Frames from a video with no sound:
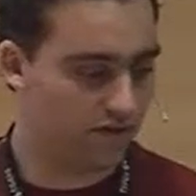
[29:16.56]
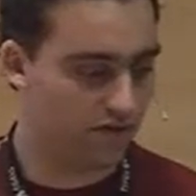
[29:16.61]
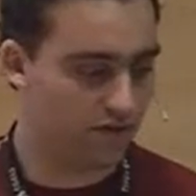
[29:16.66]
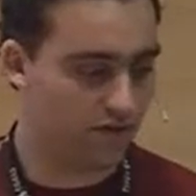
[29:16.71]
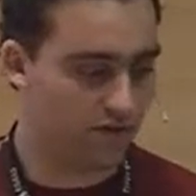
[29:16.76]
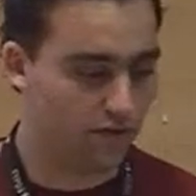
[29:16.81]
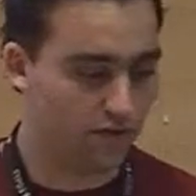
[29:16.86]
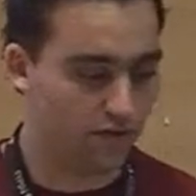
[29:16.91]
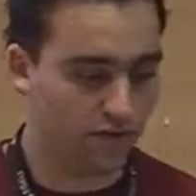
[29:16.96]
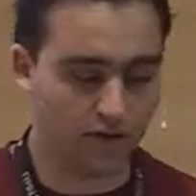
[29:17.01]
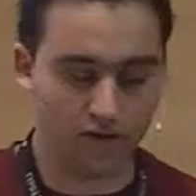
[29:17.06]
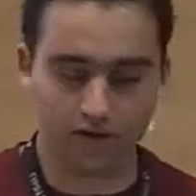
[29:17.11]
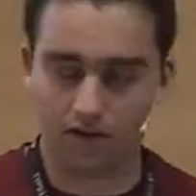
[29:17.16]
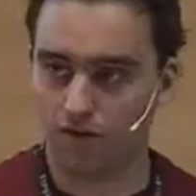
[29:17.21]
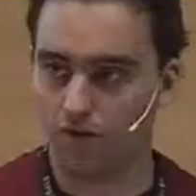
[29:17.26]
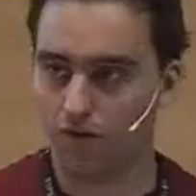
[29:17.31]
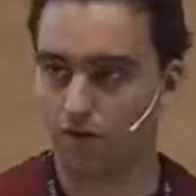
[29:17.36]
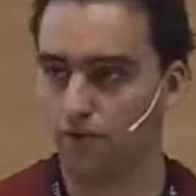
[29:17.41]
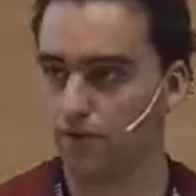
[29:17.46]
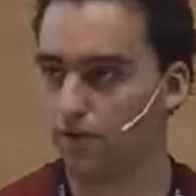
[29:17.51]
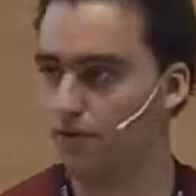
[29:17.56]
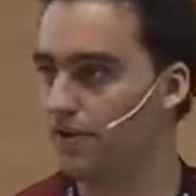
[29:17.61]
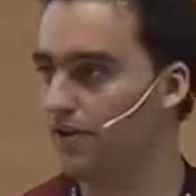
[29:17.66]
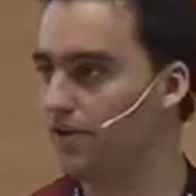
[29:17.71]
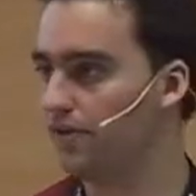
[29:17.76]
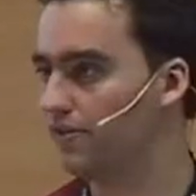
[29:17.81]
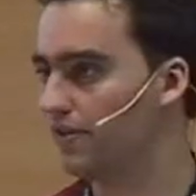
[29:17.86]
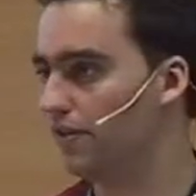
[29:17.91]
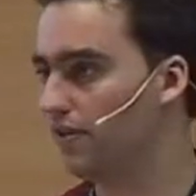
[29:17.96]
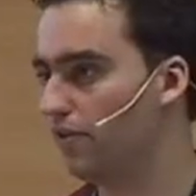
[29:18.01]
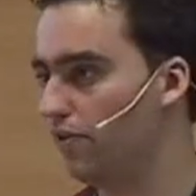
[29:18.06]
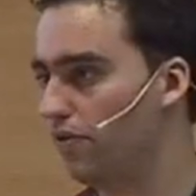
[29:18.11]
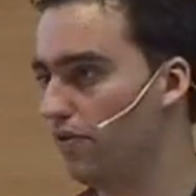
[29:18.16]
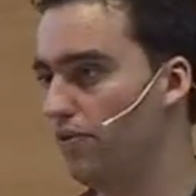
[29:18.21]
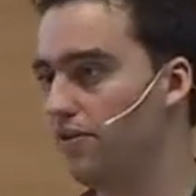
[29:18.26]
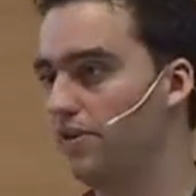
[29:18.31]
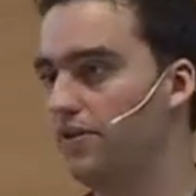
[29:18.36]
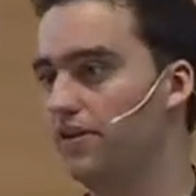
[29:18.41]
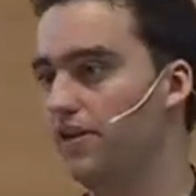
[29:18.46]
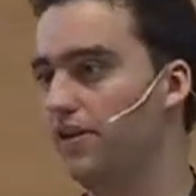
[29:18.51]
to do uh, all the things like
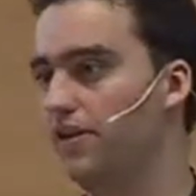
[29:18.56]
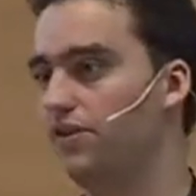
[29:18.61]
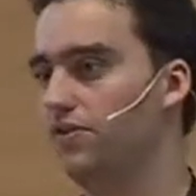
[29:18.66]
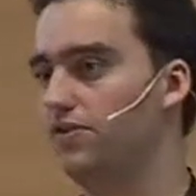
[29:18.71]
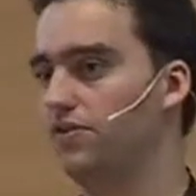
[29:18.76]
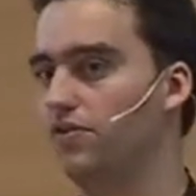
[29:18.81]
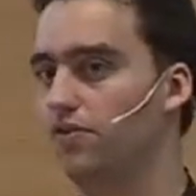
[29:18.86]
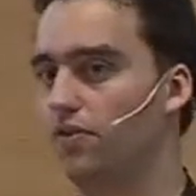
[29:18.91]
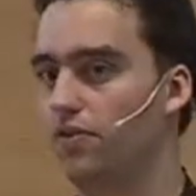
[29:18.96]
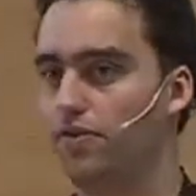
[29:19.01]
authentication,